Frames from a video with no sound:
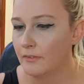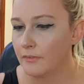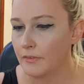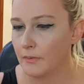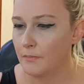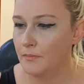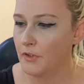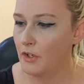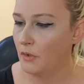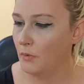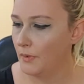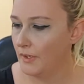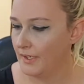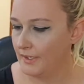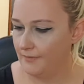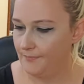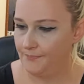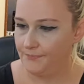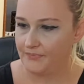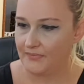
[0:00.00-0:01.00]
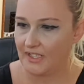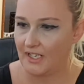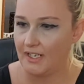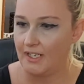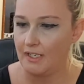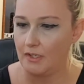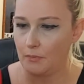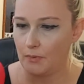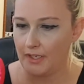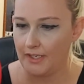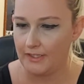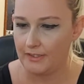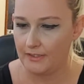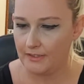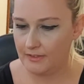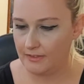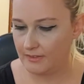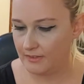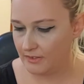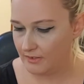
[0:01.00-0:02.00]
from nowhere. Anyway,
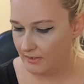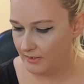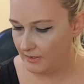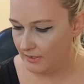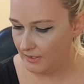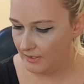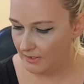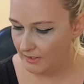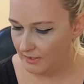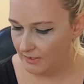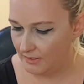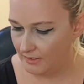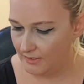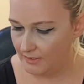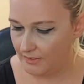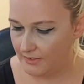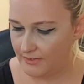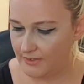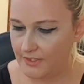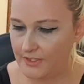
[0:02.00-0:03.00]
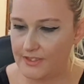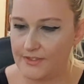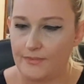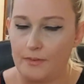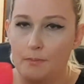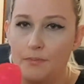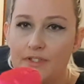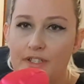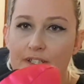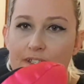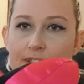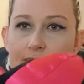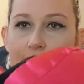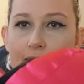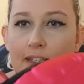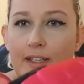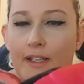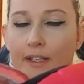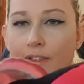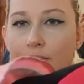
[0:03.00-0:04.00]
she's from
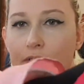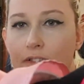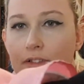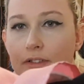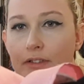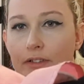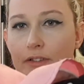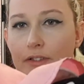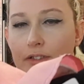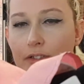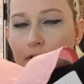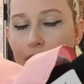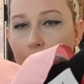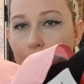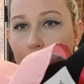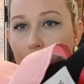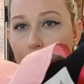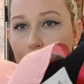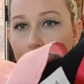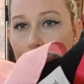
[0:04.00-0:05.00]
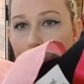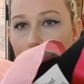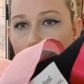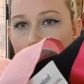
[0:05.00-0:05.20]
Disneyland, so